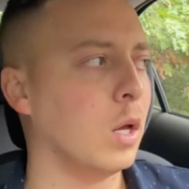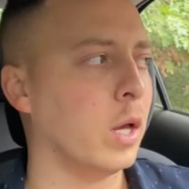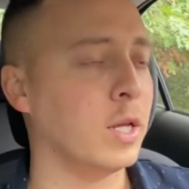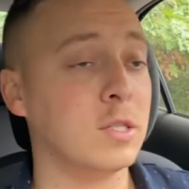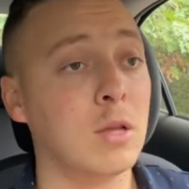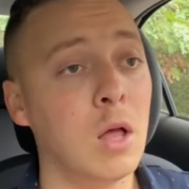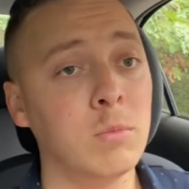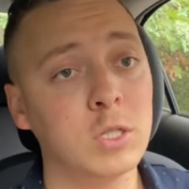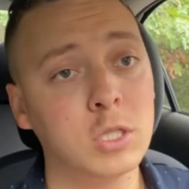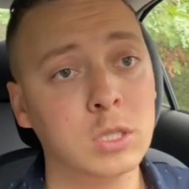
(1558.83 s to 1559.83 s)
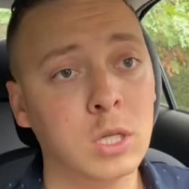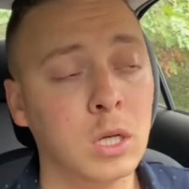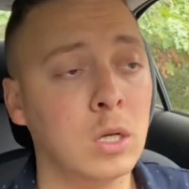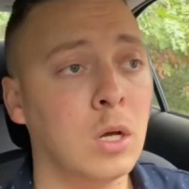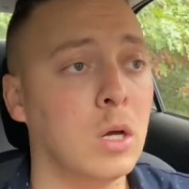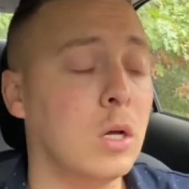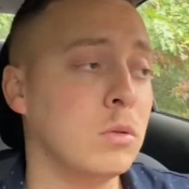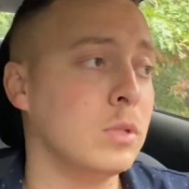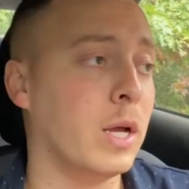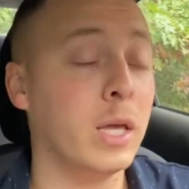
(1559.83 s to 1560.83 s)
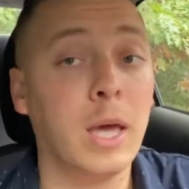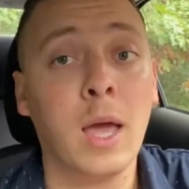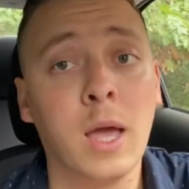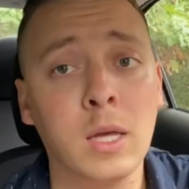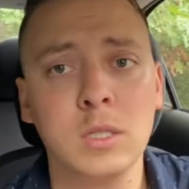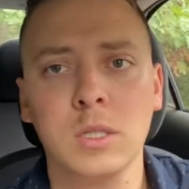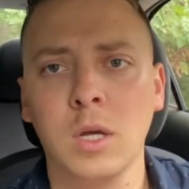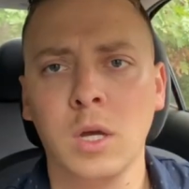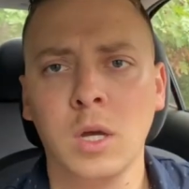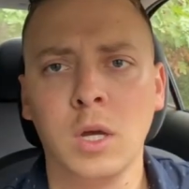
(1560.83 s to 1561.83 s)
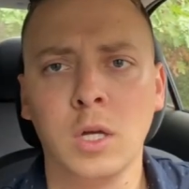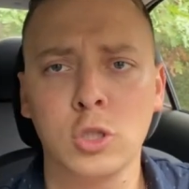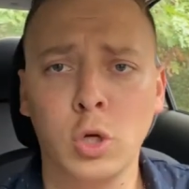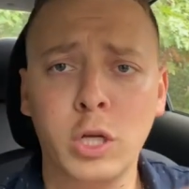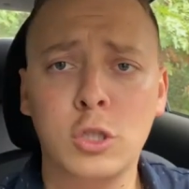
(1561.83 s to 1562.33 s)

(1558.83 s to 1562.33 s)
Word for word: And Solomon's just like, "Oh, I guess." So he